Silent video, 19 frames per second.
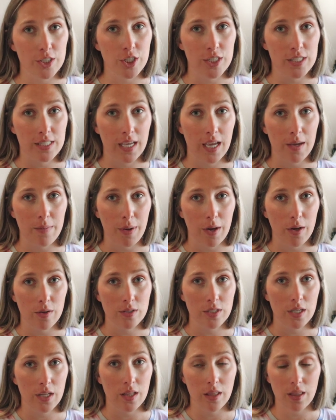just came
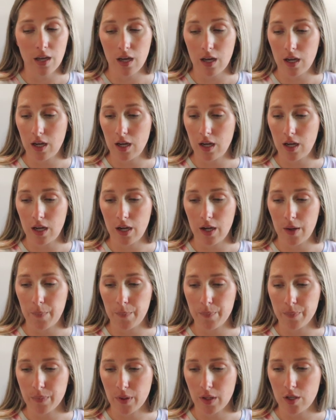out, the
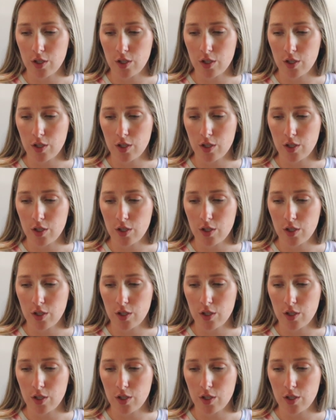um,